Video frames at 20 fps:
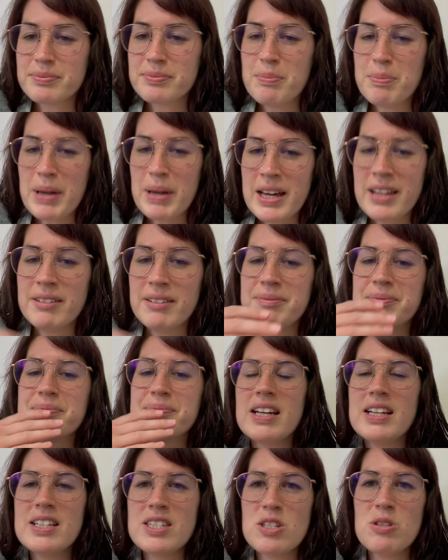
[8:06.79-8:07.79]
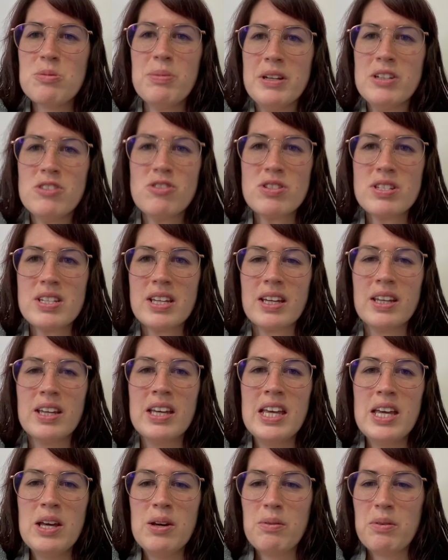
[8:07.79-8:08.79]
But it's super interesting.
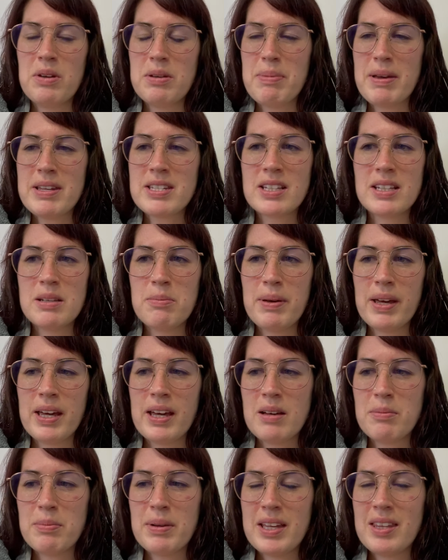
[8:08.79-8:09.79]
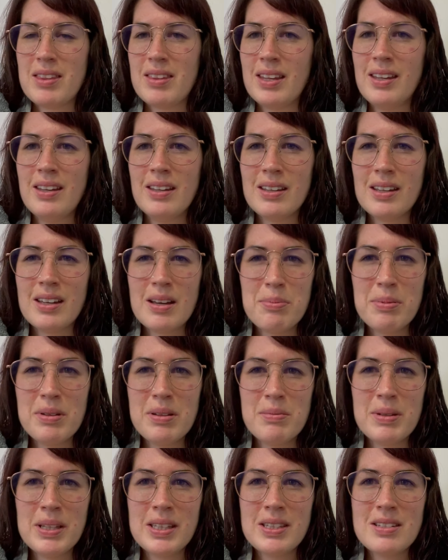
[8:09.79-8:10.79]
We basically pick up, I think, a couple of
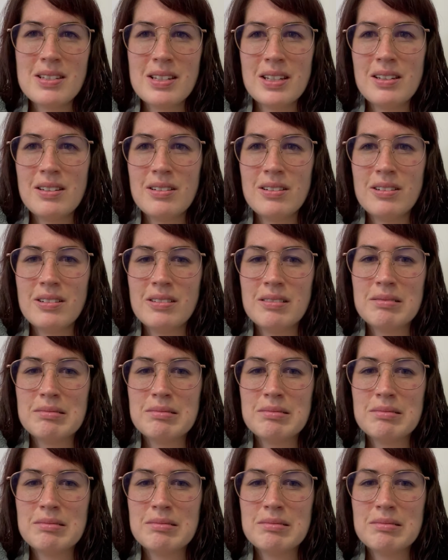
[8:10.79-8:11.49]
months later.